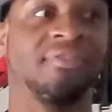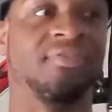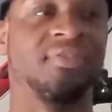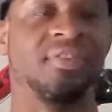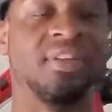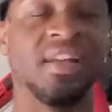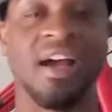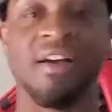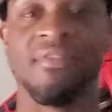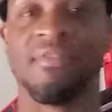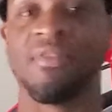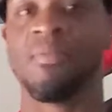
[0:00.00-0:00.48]

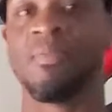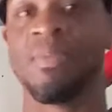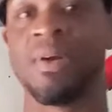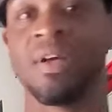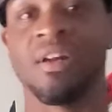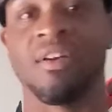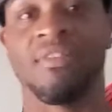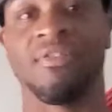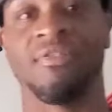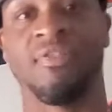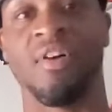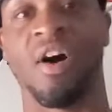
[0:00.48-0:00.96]
never been
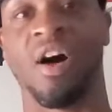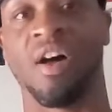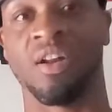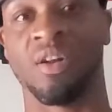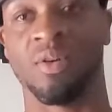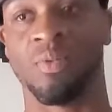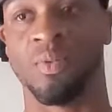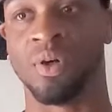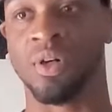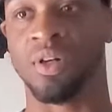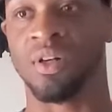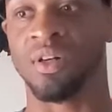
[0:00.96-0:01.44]
a
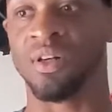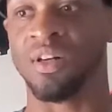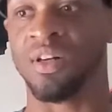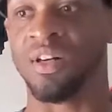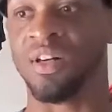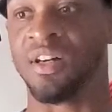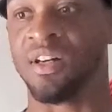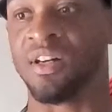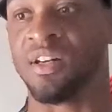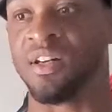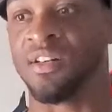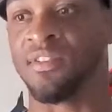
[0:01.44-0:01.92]
follower
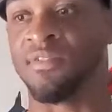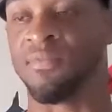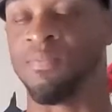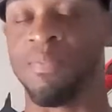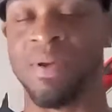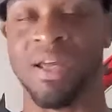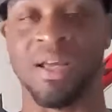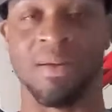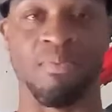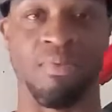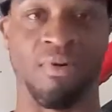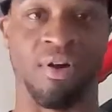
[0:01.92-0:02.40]
of
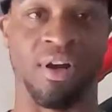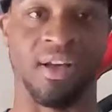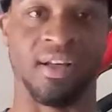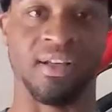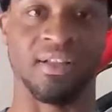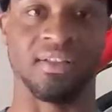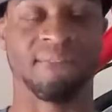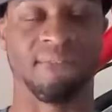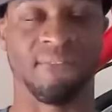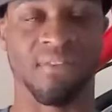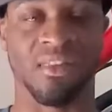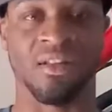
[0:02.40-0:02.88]
big brand.
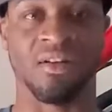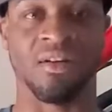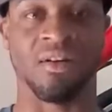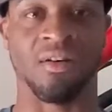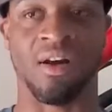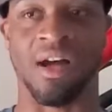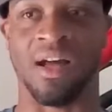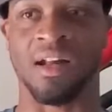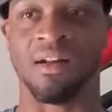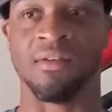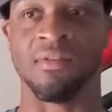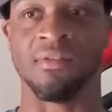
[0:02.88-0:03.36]

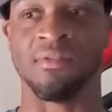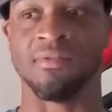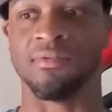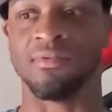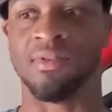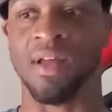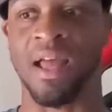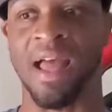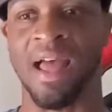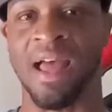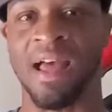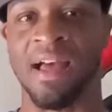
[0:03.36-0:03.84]
I don't
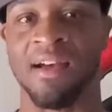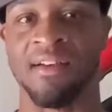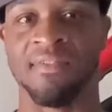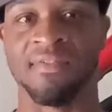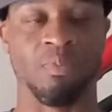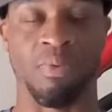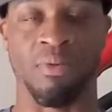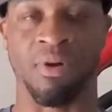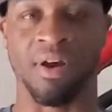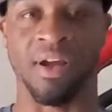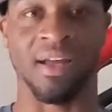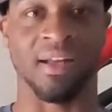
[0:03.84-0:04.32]
have
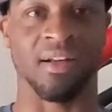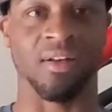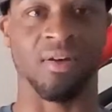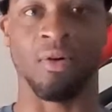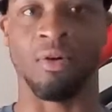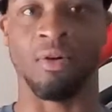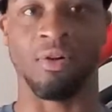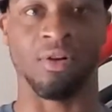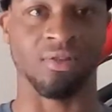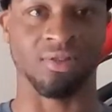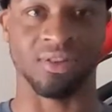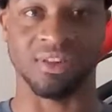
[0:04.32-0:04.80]
brand
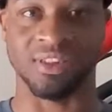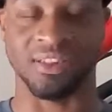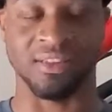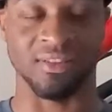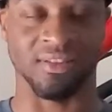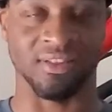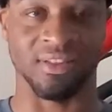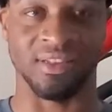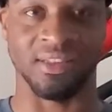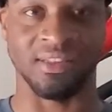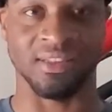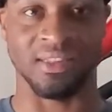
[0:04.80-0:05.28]
loyalty
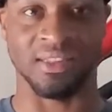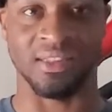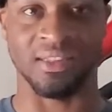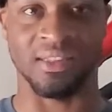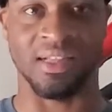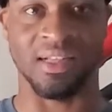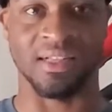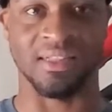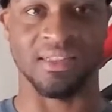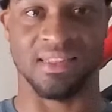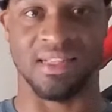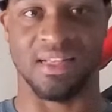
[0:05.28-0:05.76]
or anything
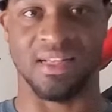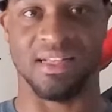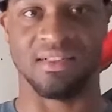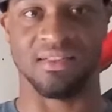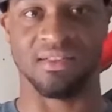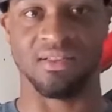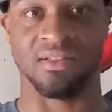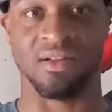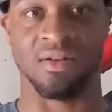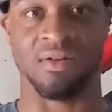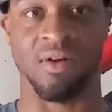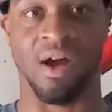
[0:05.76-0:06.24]
like that.
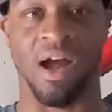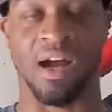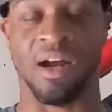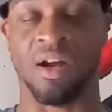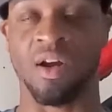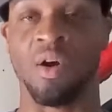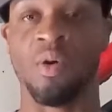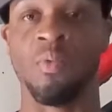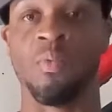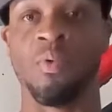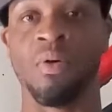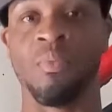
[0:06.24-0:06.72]
I
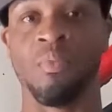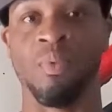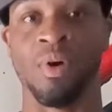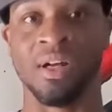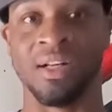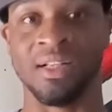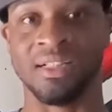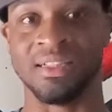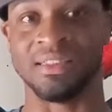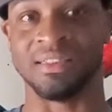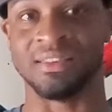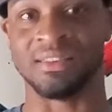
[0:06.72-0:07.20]
go with what
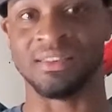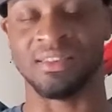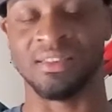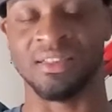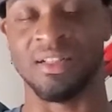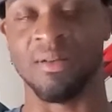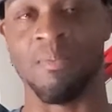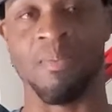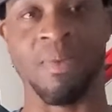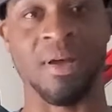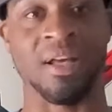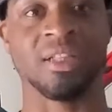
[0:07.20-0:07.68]
is
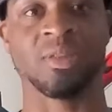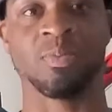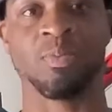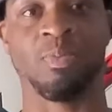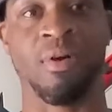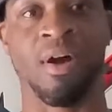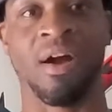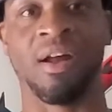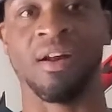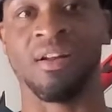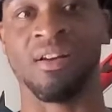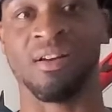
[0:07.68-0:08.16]
the best
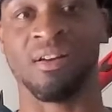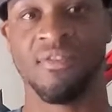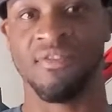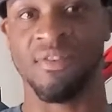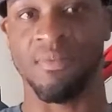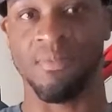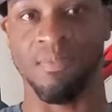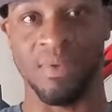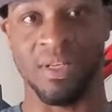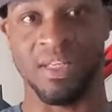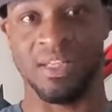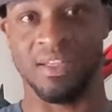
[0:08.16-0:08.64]
product for
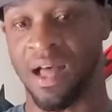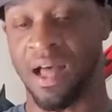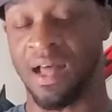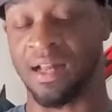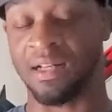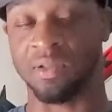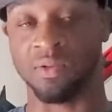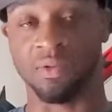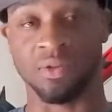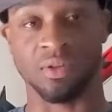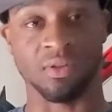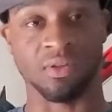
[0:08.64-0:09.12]
me. I
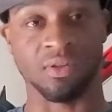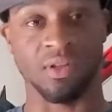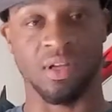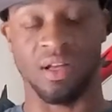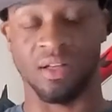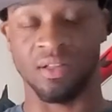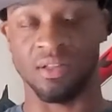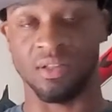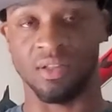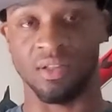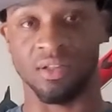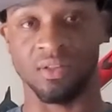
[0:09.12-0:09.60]
do
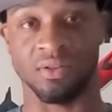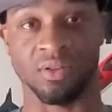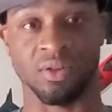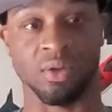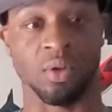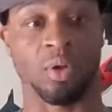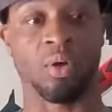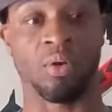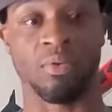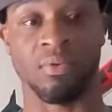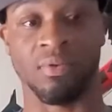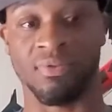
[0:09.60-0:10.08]
a
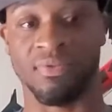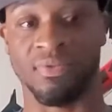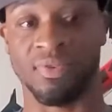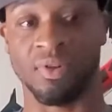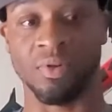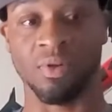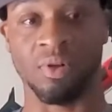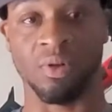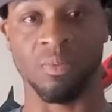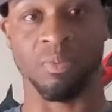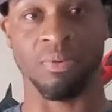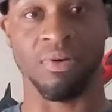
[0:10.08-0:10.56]
thorough
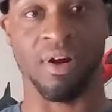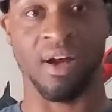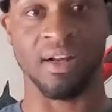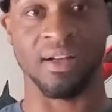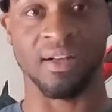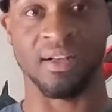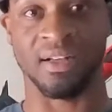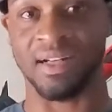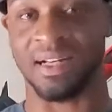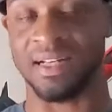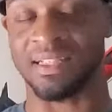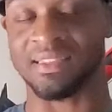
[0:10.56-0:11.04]
review of the
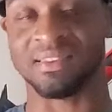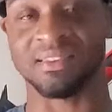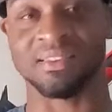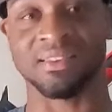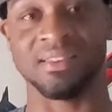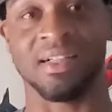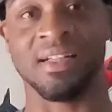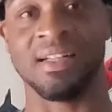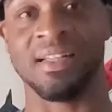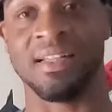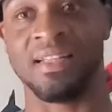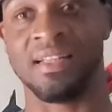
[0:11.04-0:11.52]
product. I
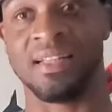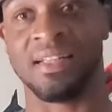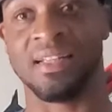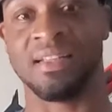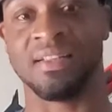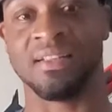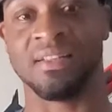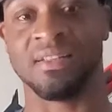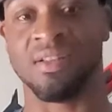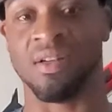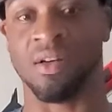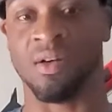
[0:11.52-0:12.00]
study it.
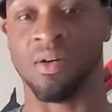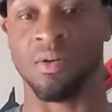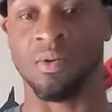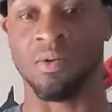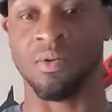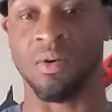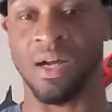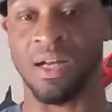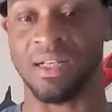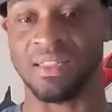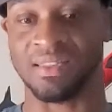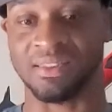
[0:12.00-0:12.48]

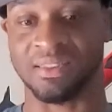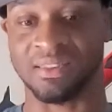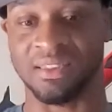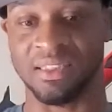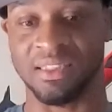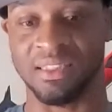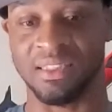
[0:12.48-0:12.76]
I see